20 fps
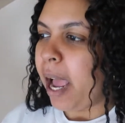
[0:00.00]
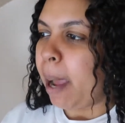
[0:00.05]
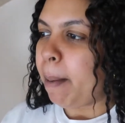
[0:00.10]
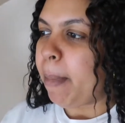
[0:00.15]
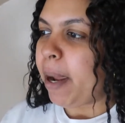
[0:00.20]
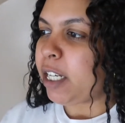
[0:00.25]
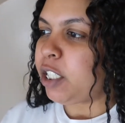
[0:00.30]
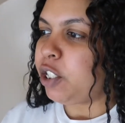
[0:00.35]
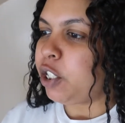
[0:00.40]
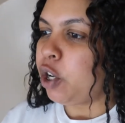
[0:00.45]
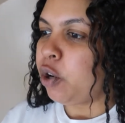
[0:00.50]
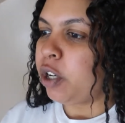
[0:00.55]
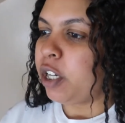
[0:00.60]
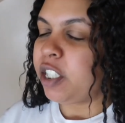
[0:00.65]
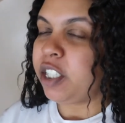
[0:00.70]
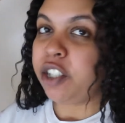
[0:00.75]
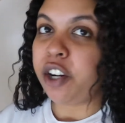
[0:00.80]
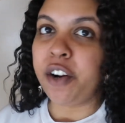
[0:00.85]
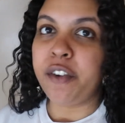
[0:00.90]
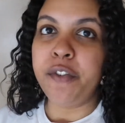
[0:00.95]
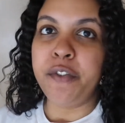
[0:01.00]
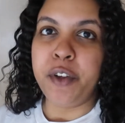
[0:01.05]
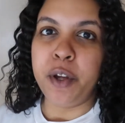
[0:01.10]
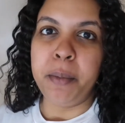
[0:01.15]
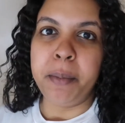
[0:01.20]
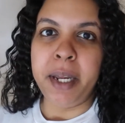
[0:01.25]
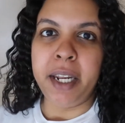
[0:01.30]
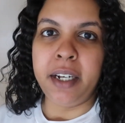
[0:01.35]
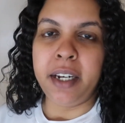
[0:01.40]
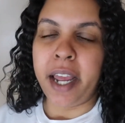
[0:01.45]
I'm actually going to start
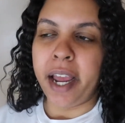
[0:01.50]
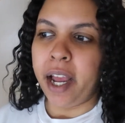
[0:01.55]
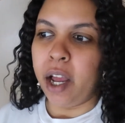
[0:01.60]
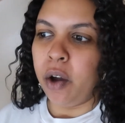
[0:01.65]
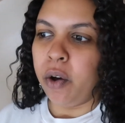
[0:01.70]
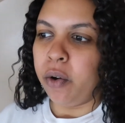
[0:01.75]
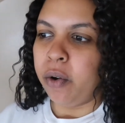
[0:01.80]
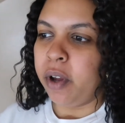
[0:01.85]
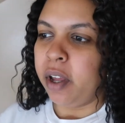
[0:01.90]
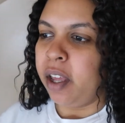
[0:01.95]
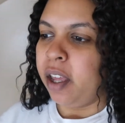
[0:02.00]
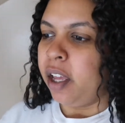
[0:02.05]
filming now.